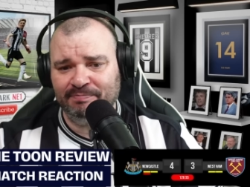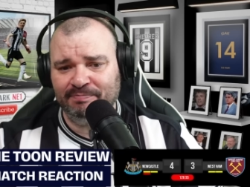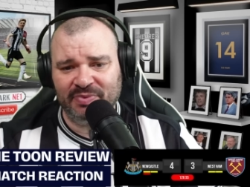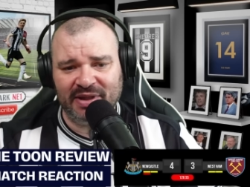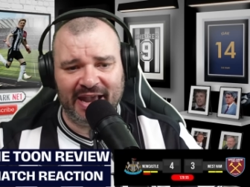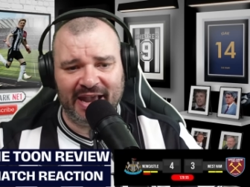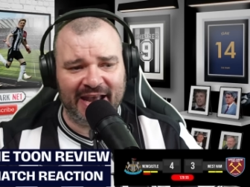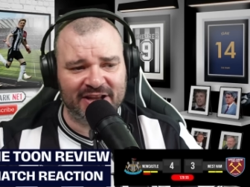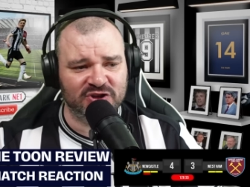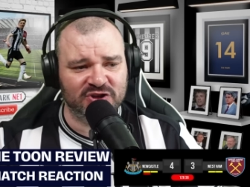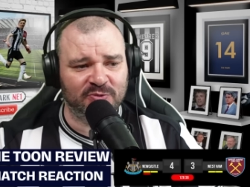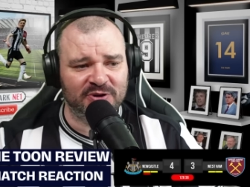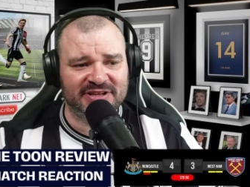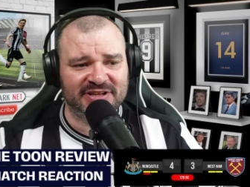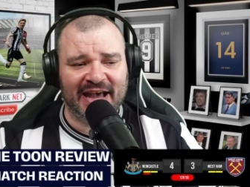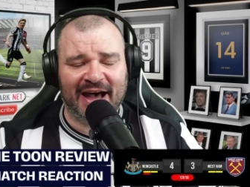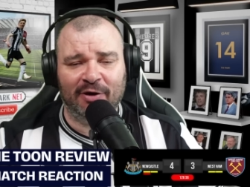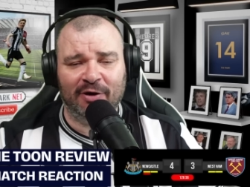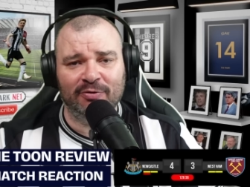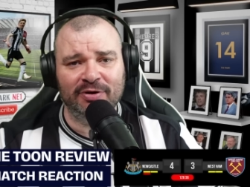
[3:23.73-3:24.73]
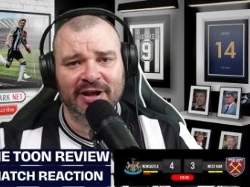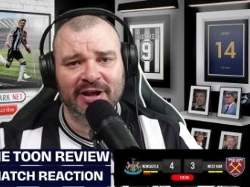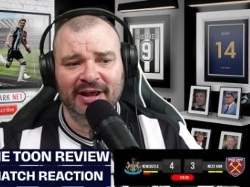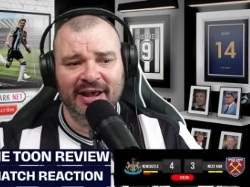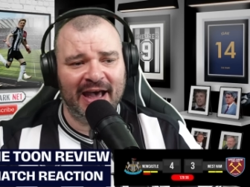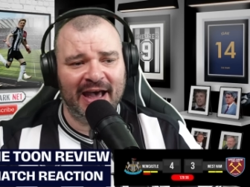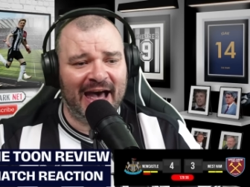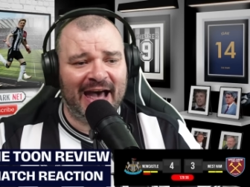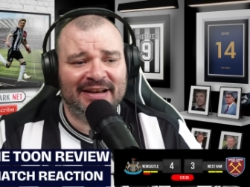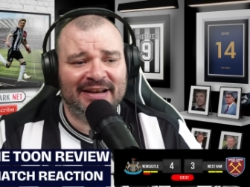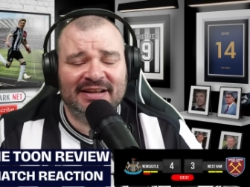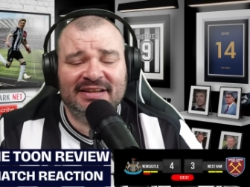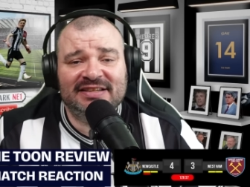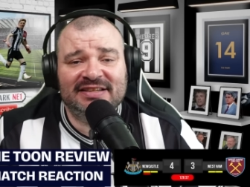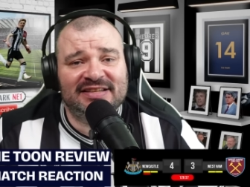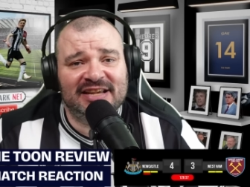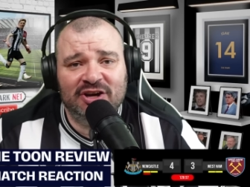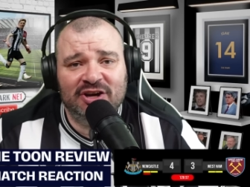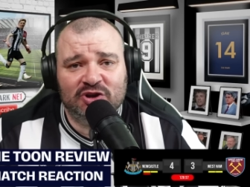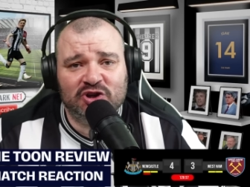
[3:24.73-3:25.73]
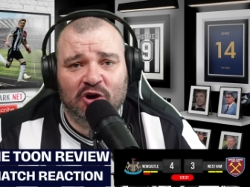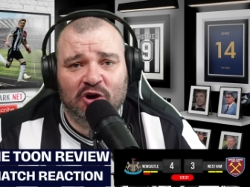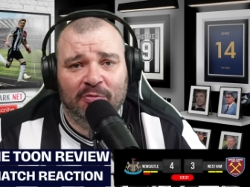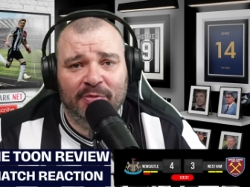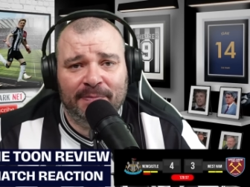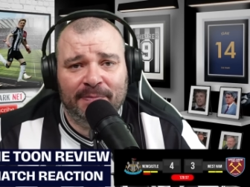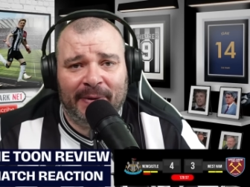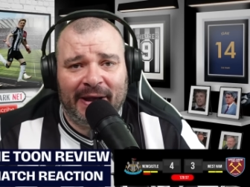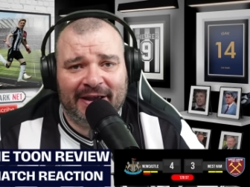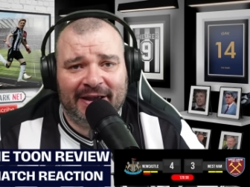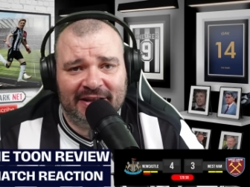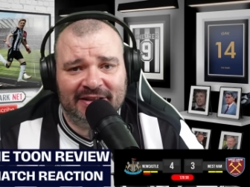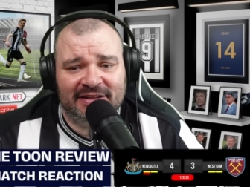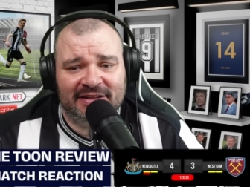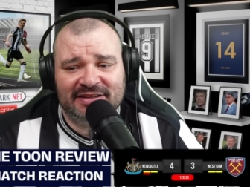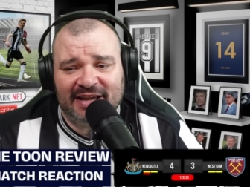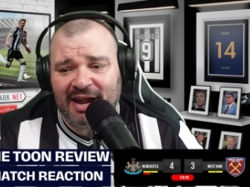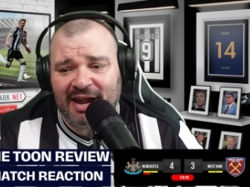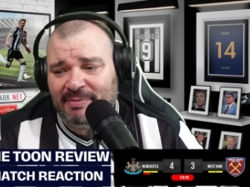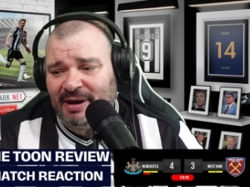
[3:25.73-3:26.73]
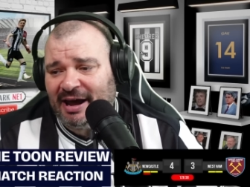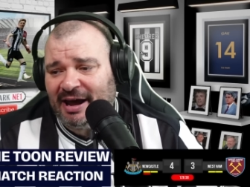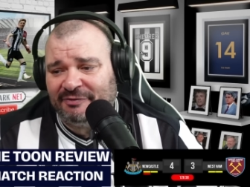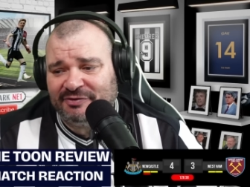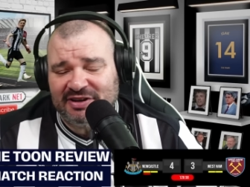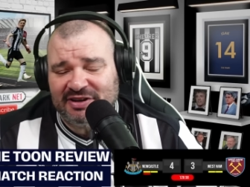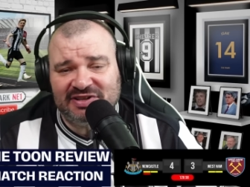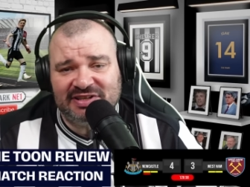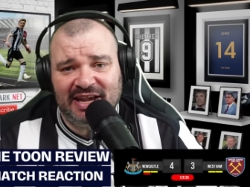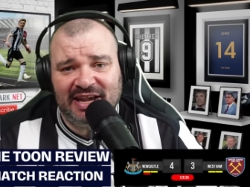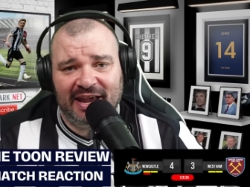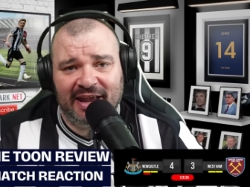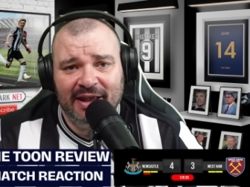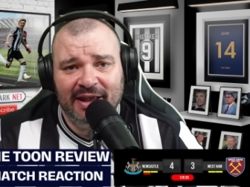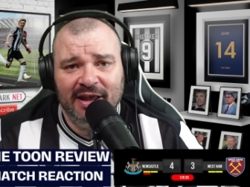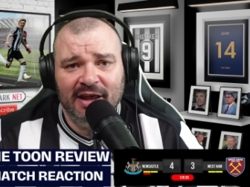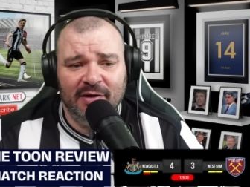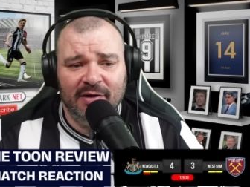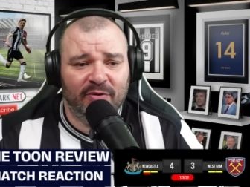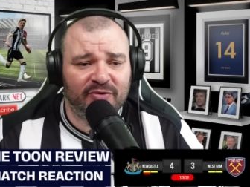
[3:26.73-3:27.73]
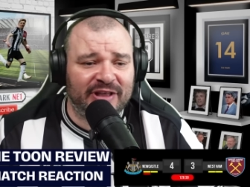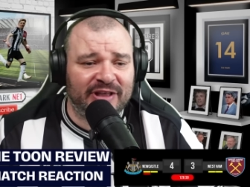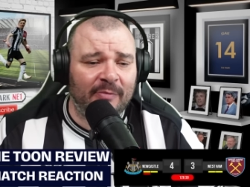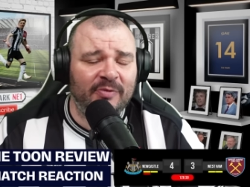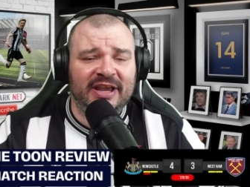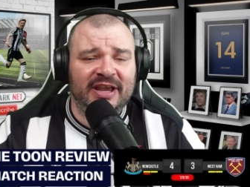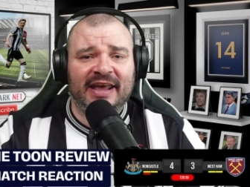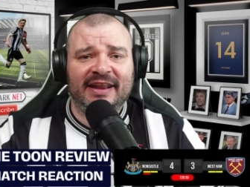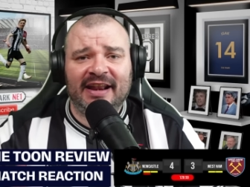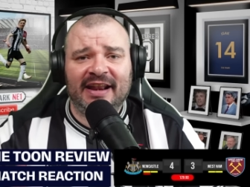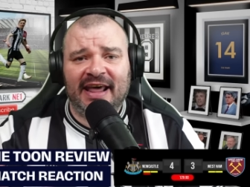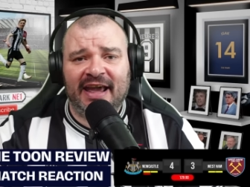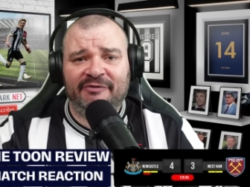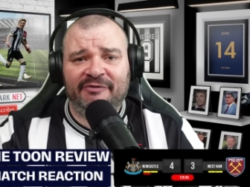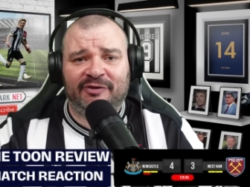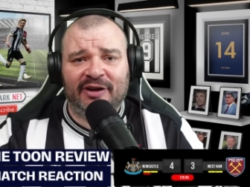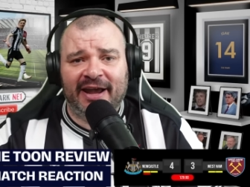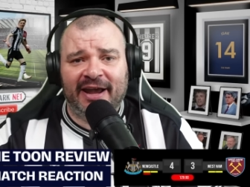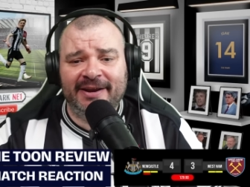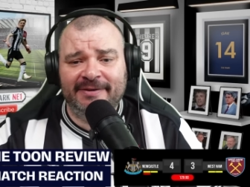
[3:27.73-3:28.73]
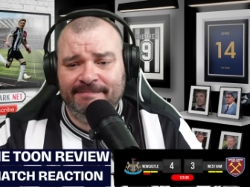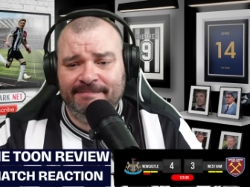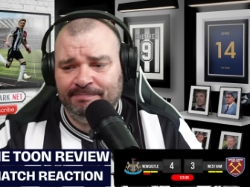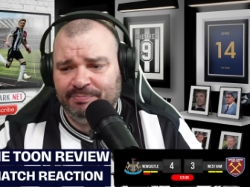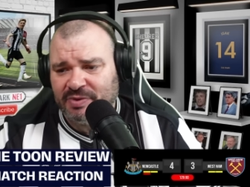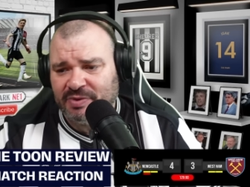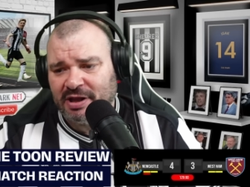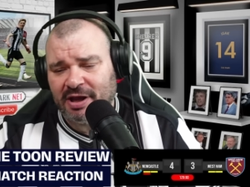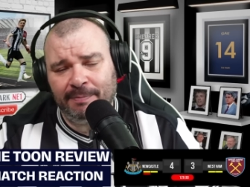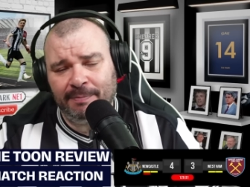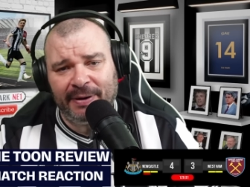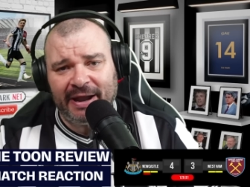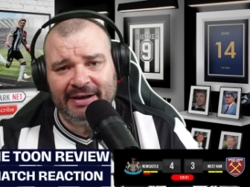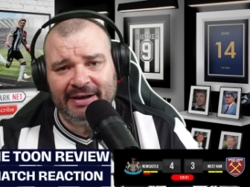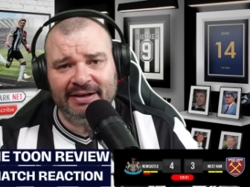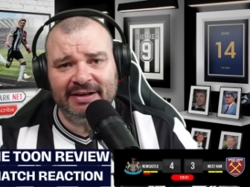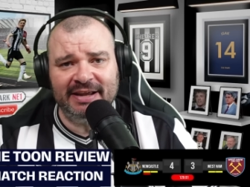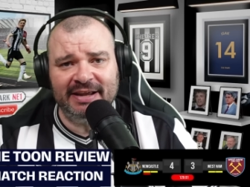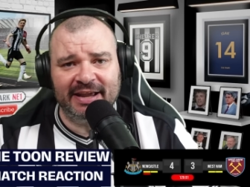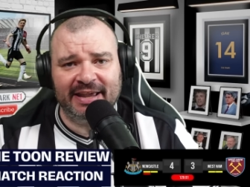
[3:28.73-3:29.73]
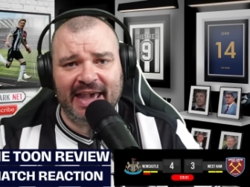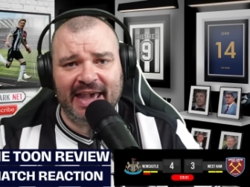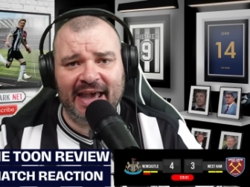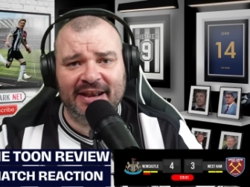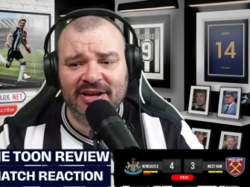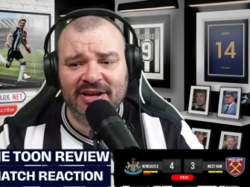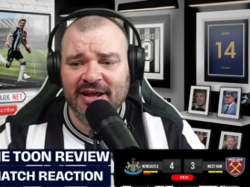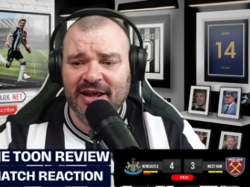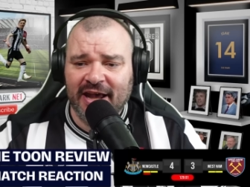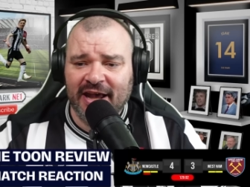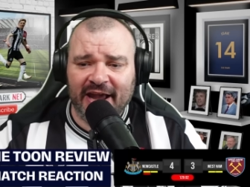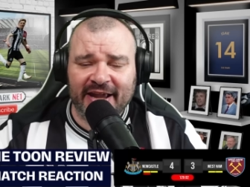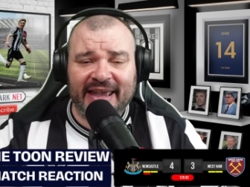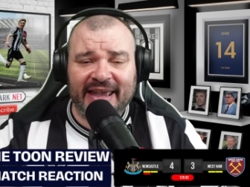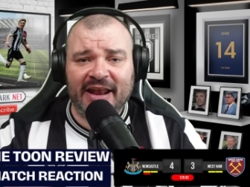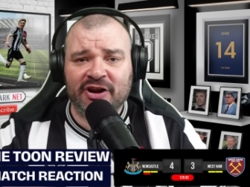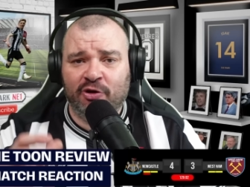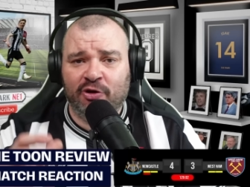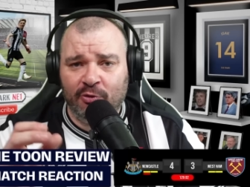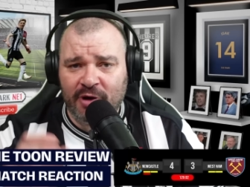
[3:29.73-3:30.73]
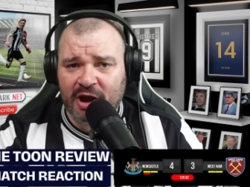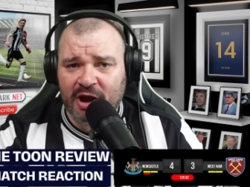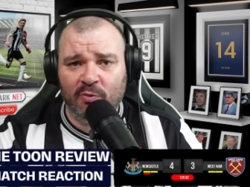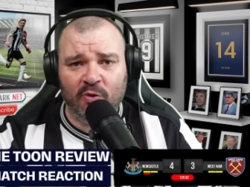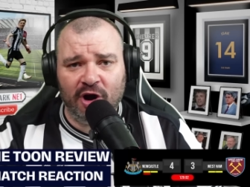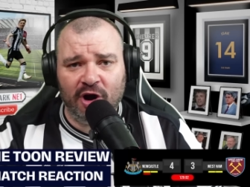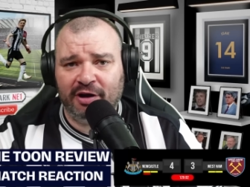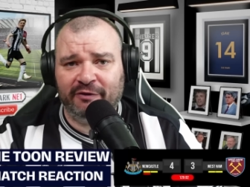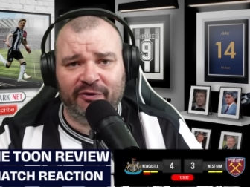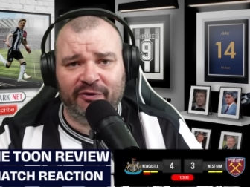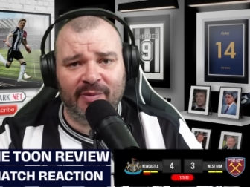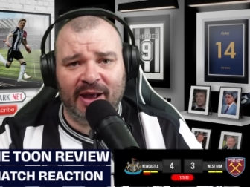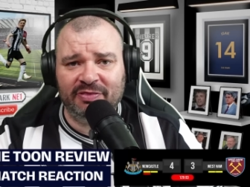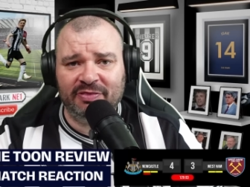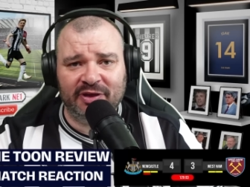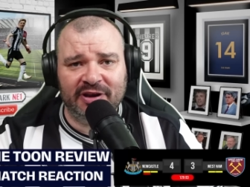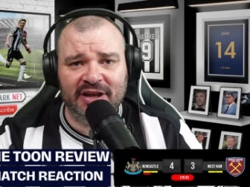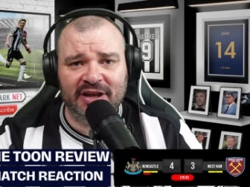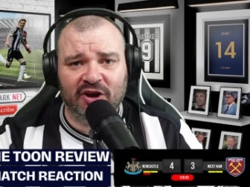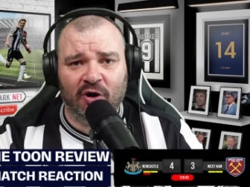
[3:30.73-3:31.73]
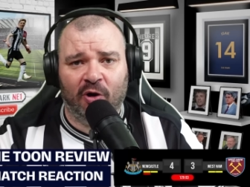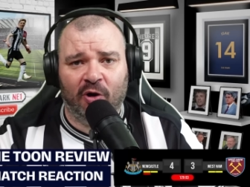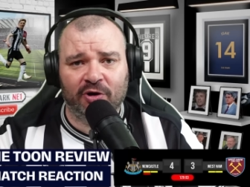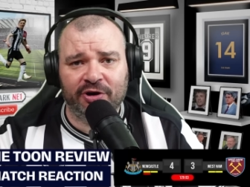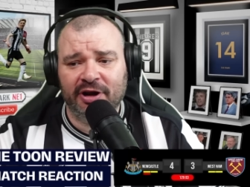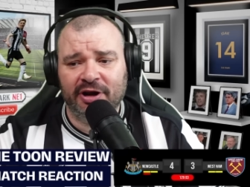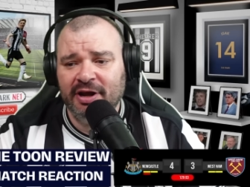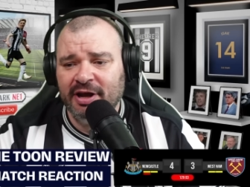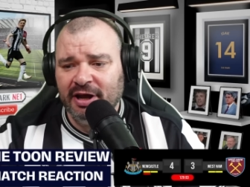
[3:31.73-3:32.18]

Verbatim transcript: Heads were down. I didn't see us coming back at the time, I have to say. But then we get a lifeline, a penalty again. Again, great work from Anthony Gordon.